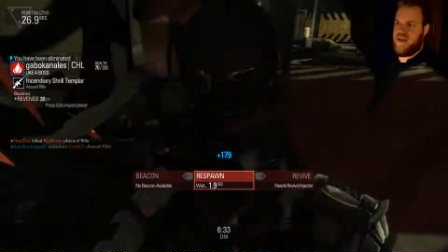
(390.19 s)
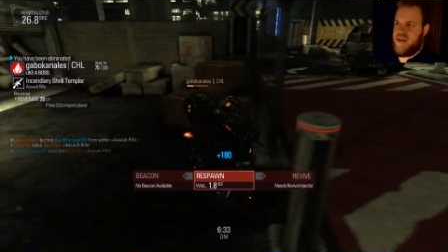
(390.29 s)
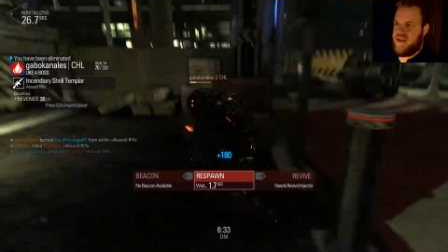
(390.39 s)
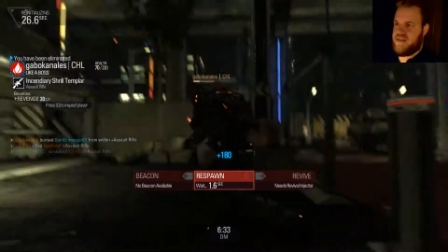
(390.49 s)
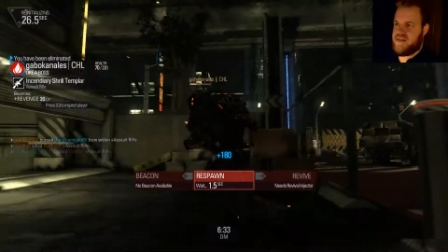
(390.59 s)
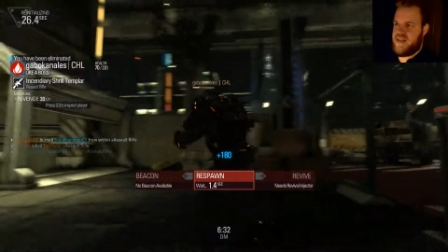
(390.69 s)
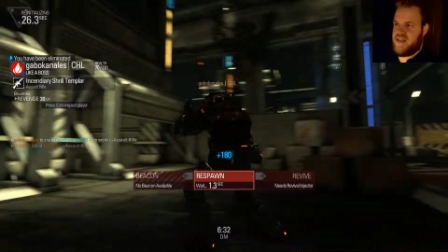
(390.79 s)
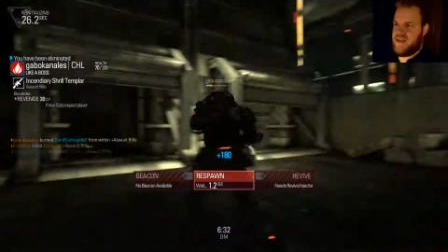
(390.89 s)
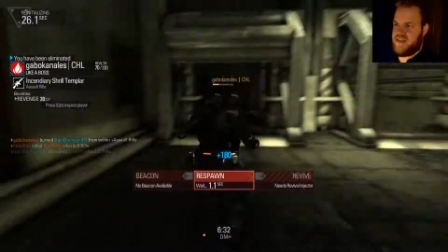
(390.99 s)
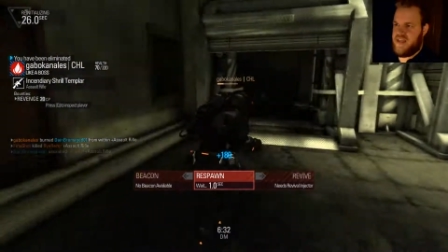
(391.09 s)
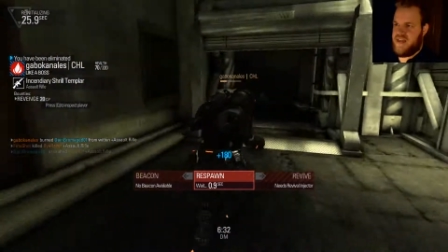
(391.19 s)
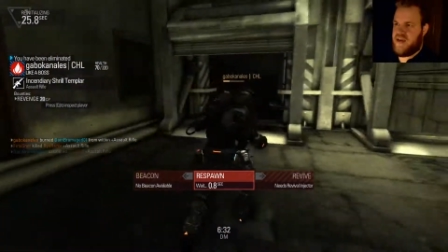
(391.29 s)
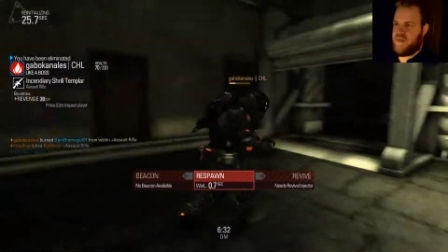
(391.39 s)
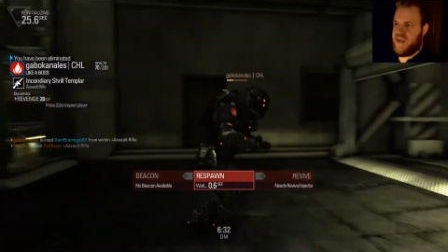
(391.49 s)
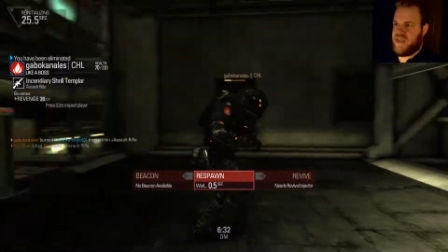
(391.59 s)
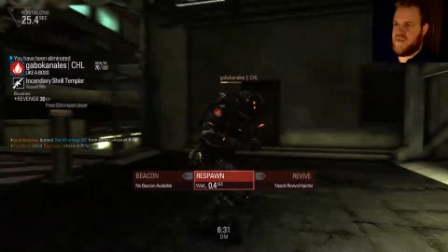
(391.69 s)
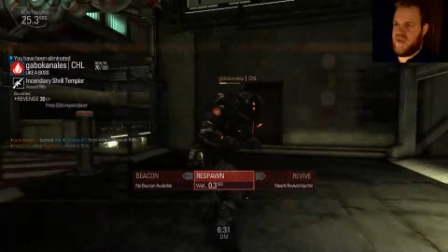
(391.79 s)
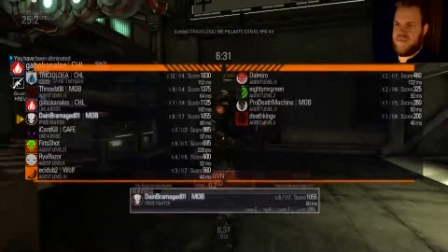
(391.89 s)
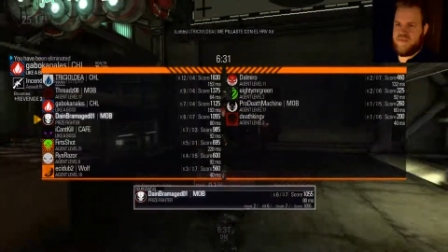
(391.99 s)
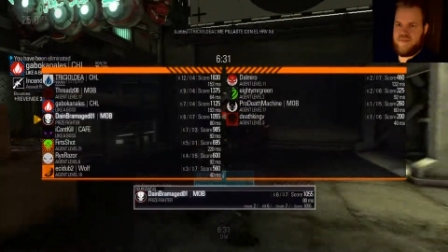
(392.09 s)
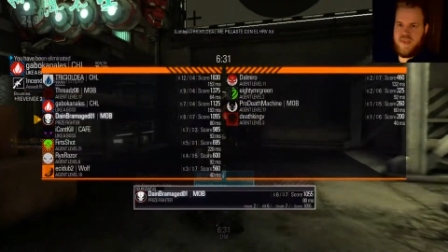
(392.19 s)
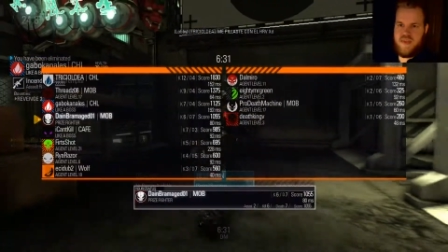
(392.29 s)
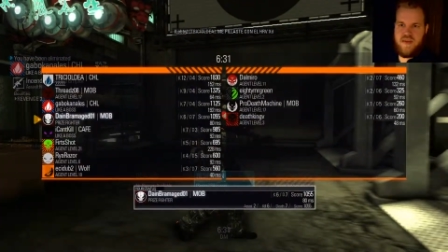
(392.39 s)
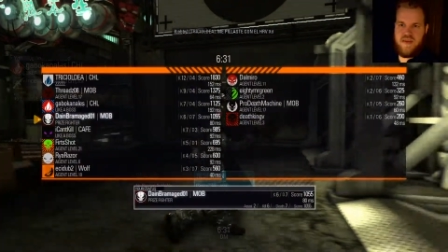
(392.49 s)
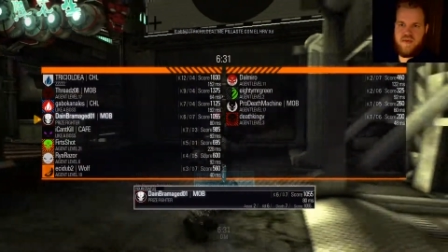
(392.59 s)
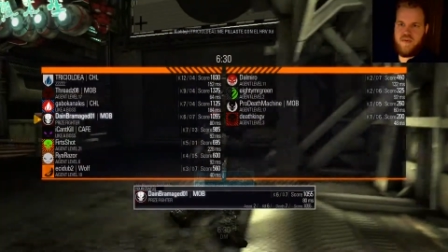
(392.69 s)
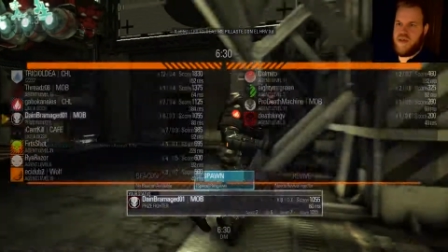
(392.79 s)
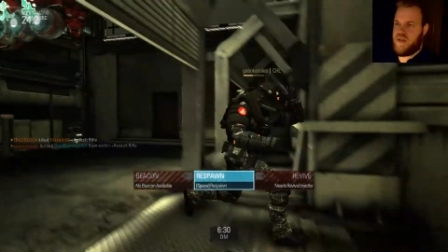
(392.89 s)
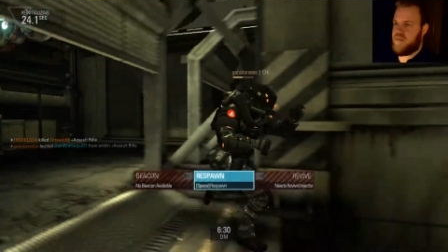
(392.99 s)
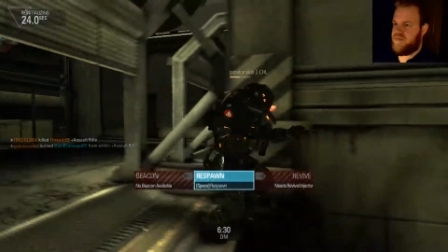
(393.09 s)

And instead got taken down by his buddy. Well,